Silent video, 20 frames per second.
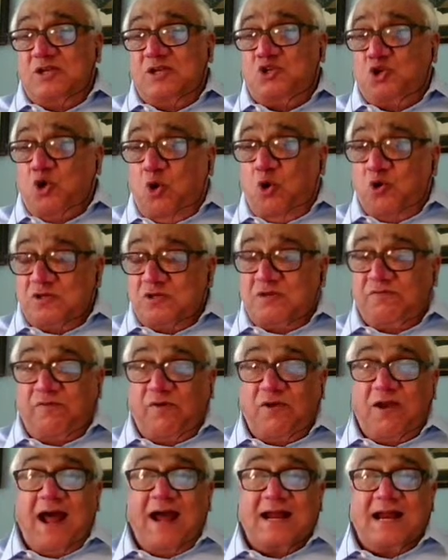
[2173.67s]
source
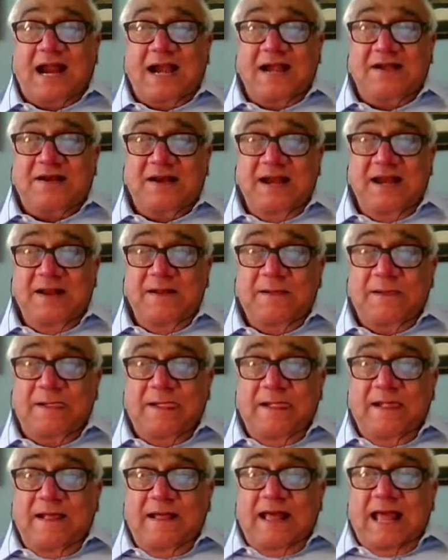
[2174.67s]
for our country,
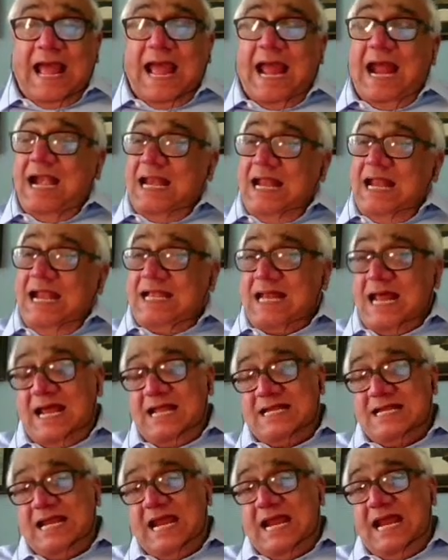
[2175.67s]
and it
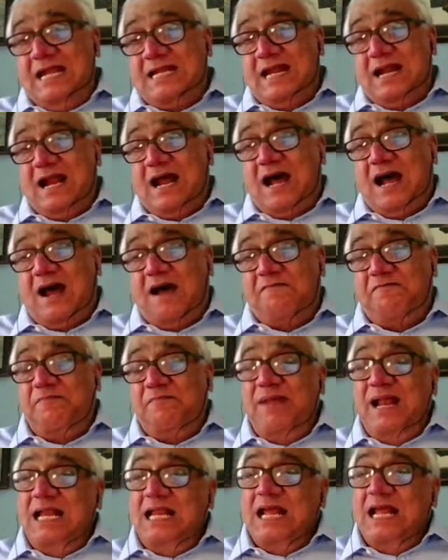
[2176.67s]
has 8.5
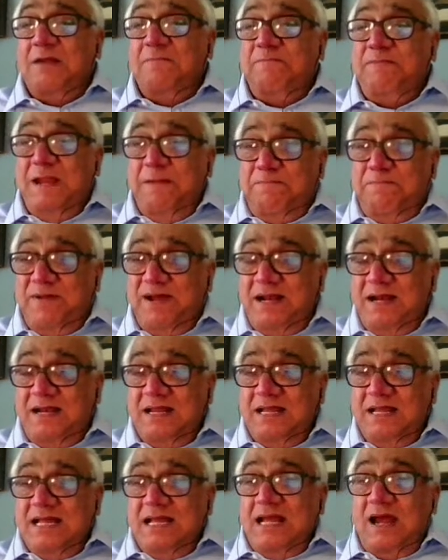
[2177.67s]
million people,
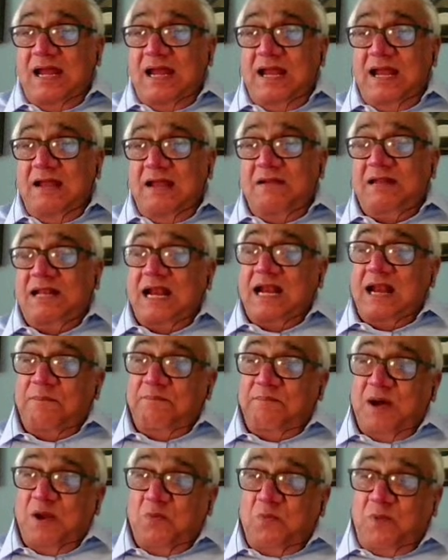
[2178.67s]
the
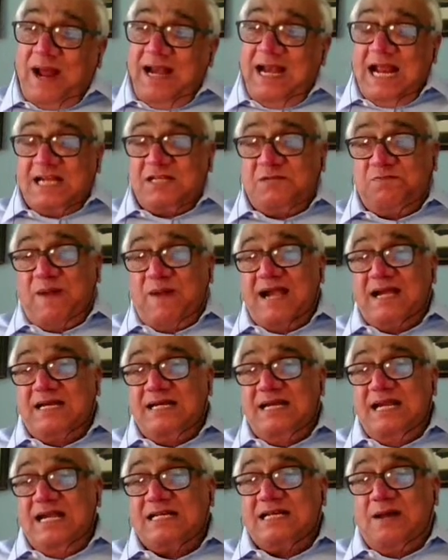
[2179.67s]
number one
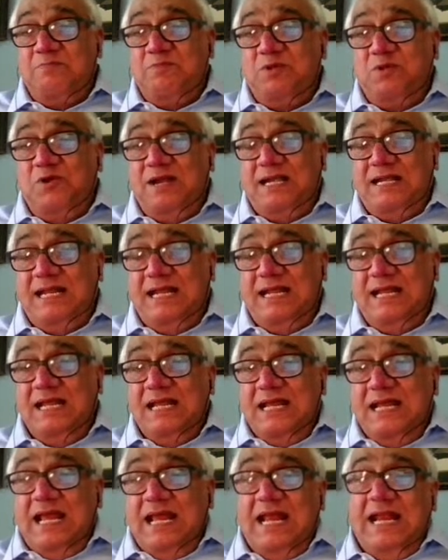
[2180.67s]
expatriate community
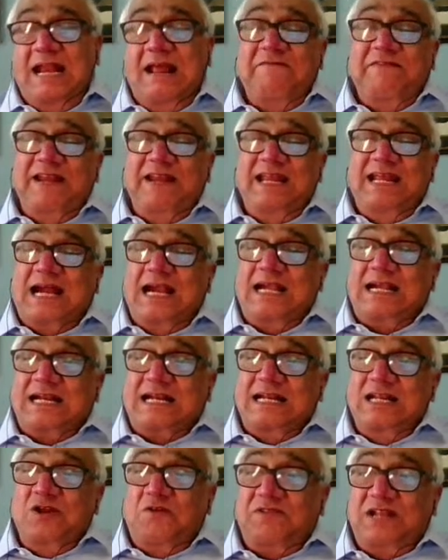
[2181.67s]
in every
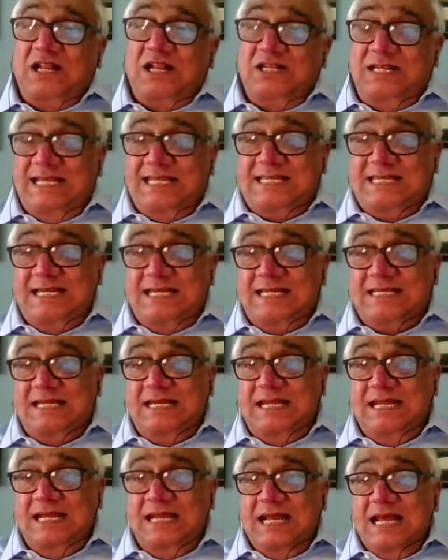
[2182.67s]
country of the
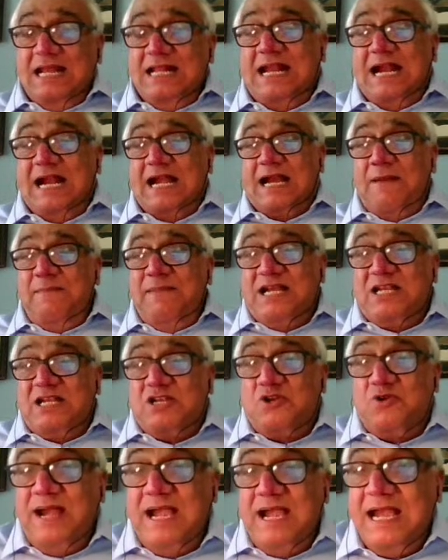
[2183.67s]
GCC that
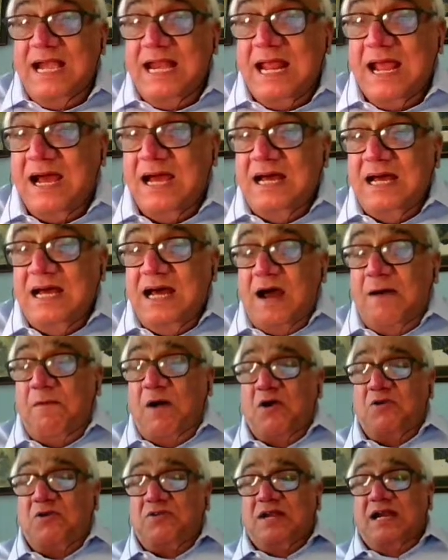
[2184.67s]
remits to India
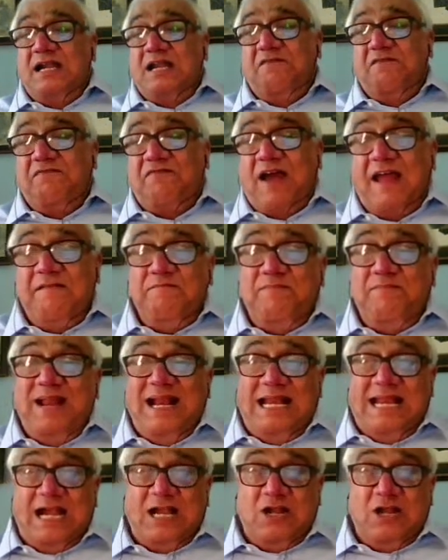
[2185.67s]
about $35
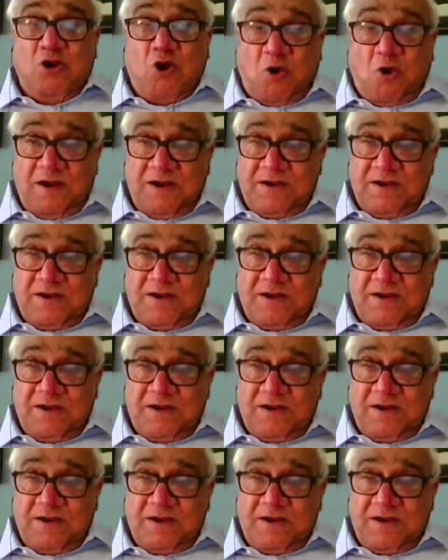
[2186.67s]
billion.